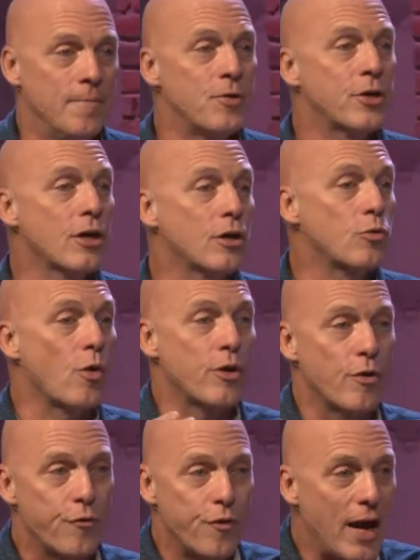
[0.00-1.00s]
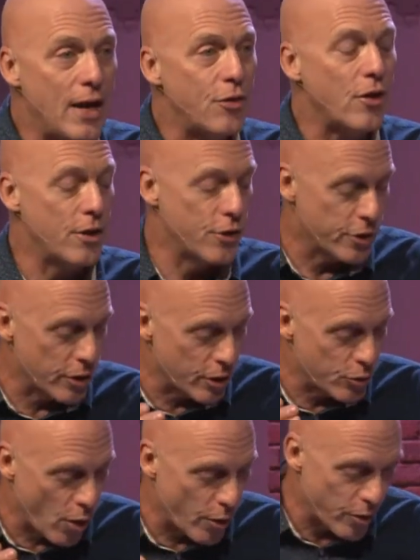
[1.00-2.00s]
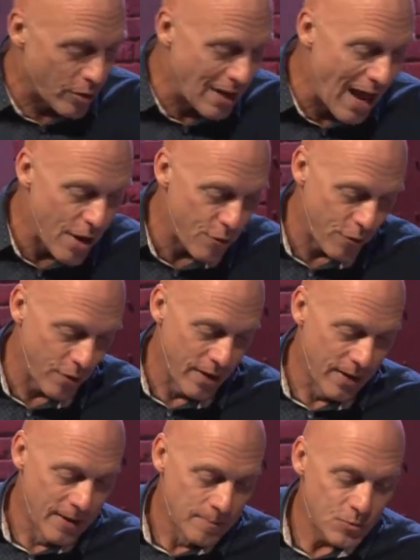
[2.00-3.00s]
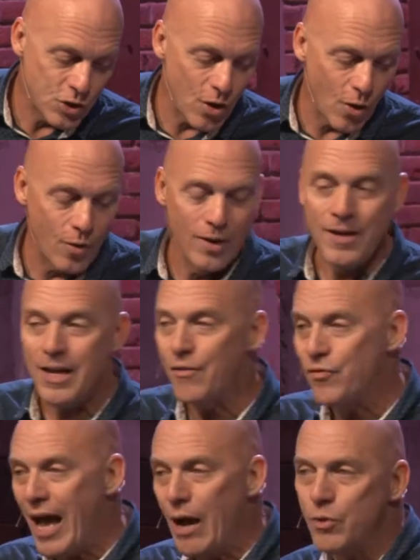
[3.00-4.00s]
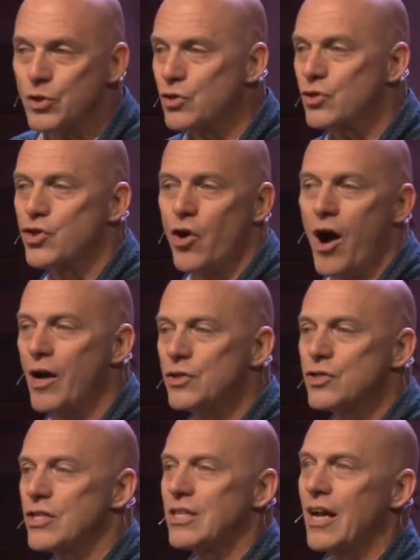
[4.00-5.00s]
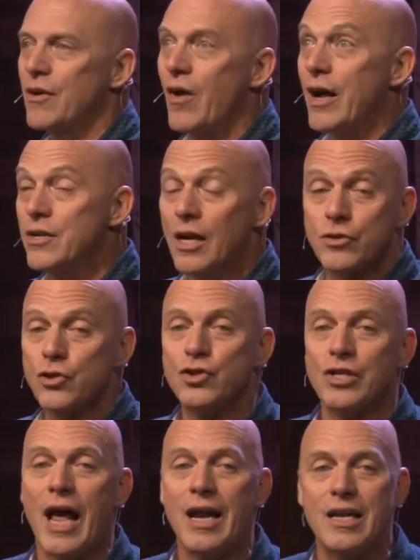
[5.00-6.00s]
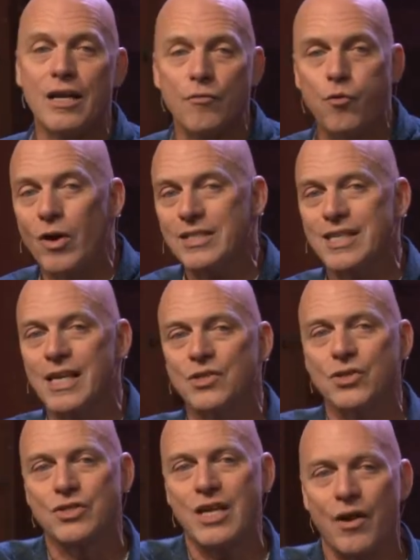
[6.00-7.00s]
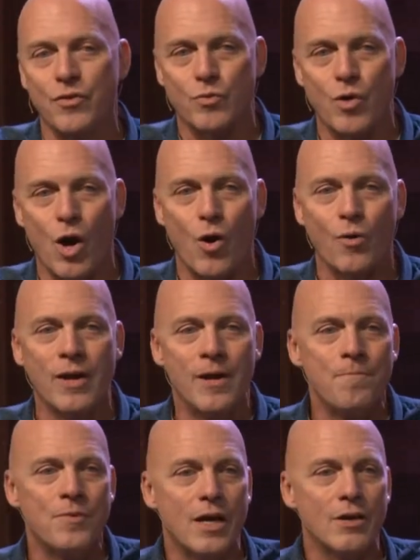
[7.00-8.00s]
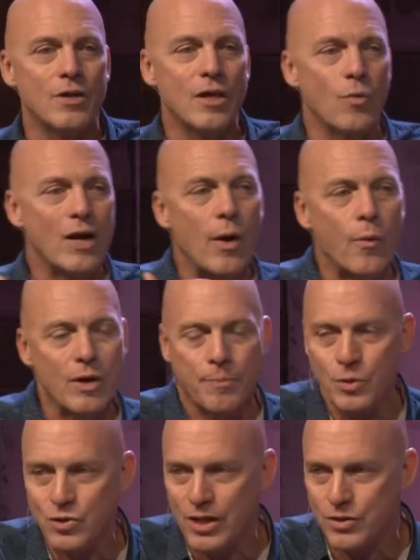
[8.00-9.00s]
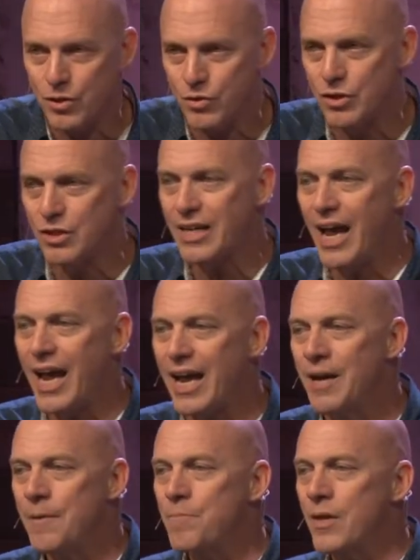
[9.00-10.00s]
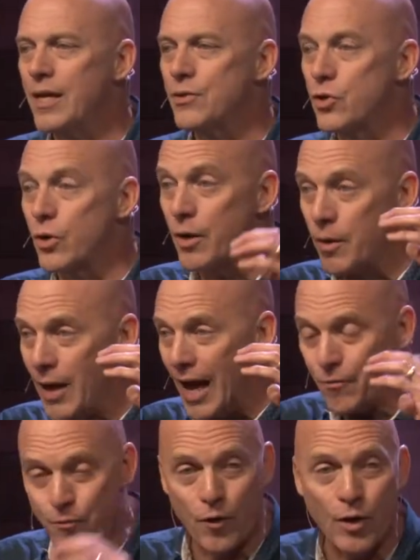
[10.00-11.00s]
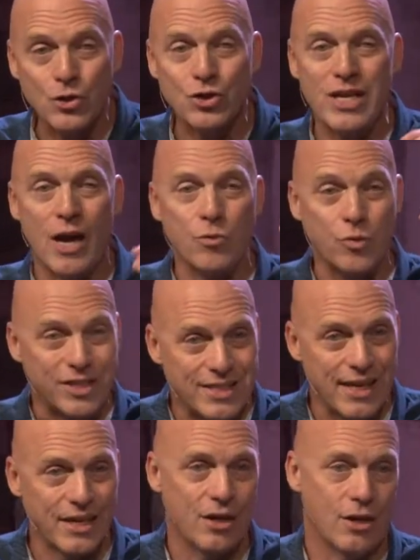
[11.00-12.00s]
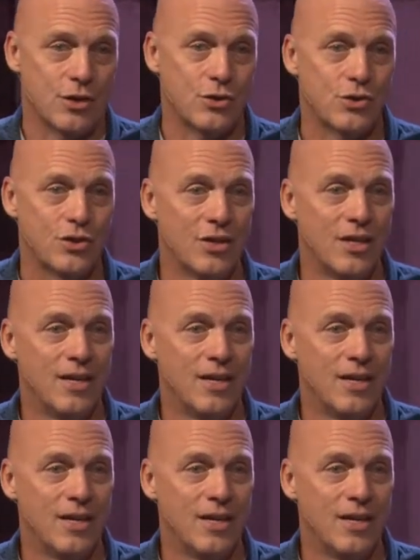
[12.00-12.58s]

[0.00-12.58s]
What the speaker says: You're going to grow your faith and you're going to grow your life. So if that was John's kind of understanding of what takes us down the road, then what I want to present to you today is going to at first sound ridiculous.